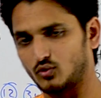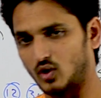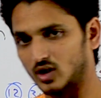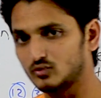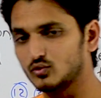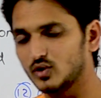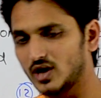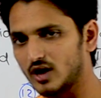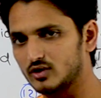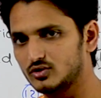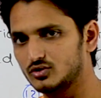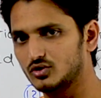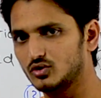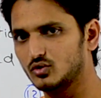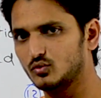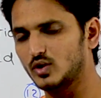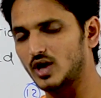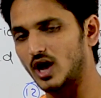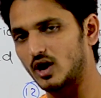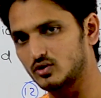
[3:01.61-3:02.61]
what we have to
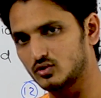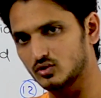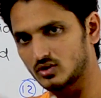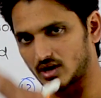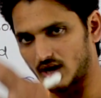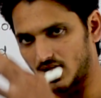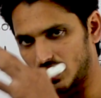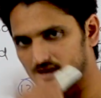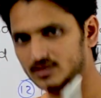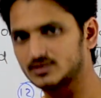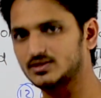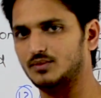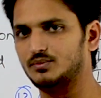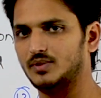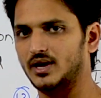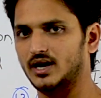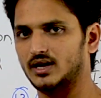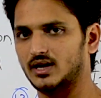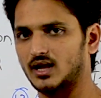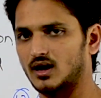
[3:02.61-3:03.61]
do, we have to collect some
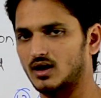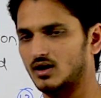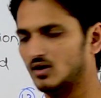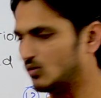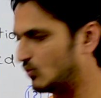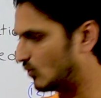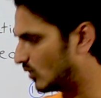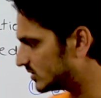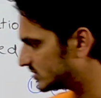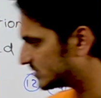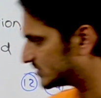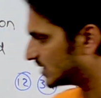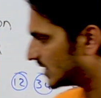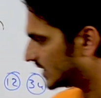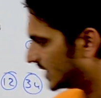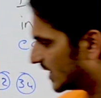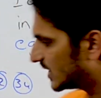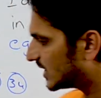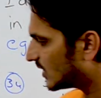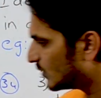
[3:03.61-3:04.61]
data. What's the
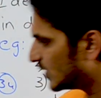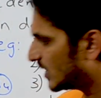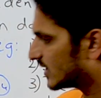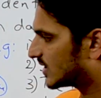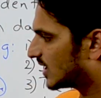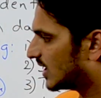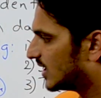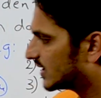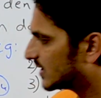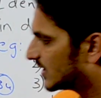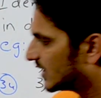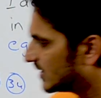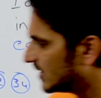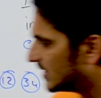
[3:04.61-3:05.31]
data we are collecting